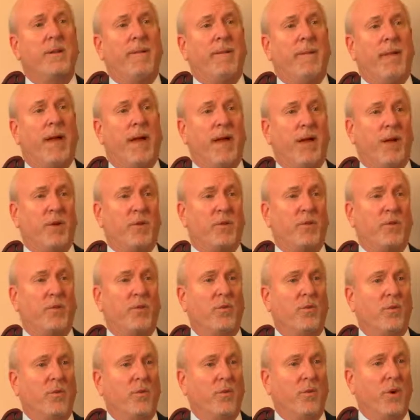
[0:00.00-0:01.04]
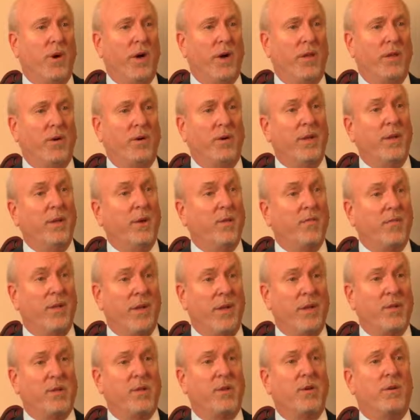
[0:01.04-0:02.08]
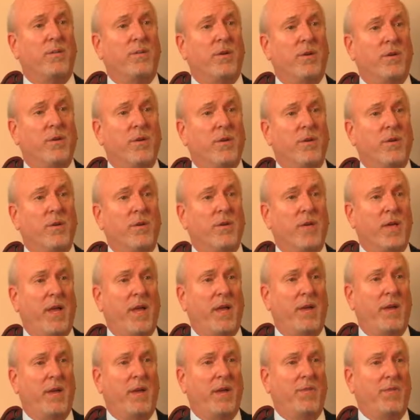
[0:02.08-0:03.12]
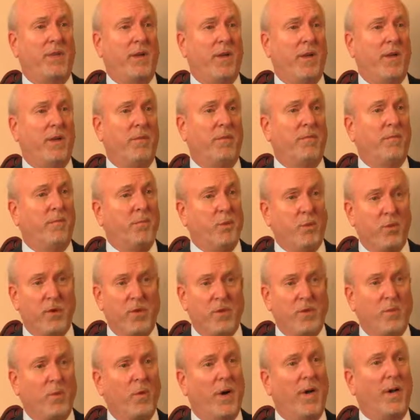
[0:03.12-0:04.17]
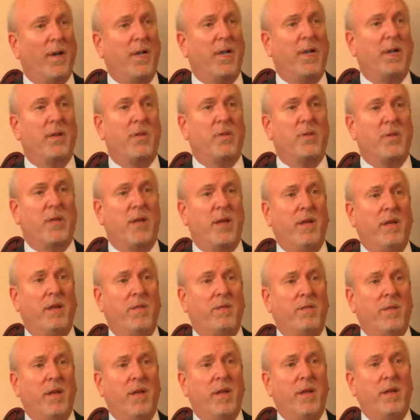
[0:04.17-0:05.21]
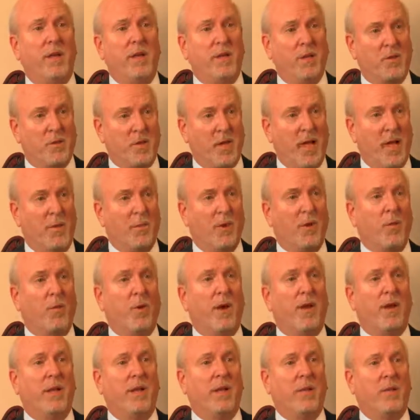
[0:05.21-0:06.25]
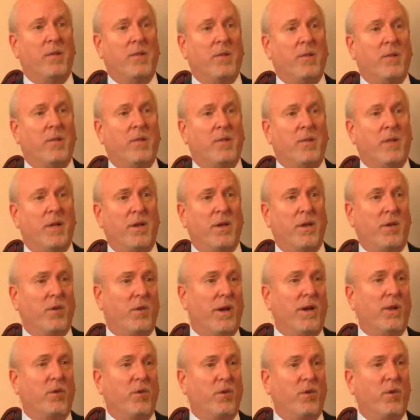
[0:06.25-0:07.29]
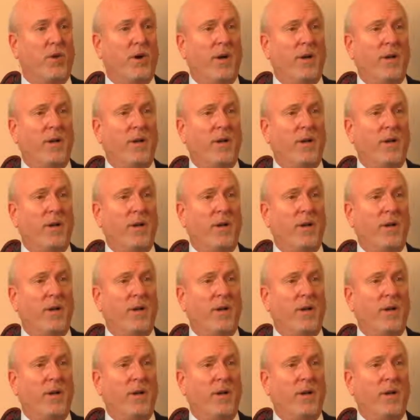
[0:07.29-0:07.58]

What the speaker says: I also do other interfaith services and have done Buddhist weddings and Islamic weddings. It's a great joy.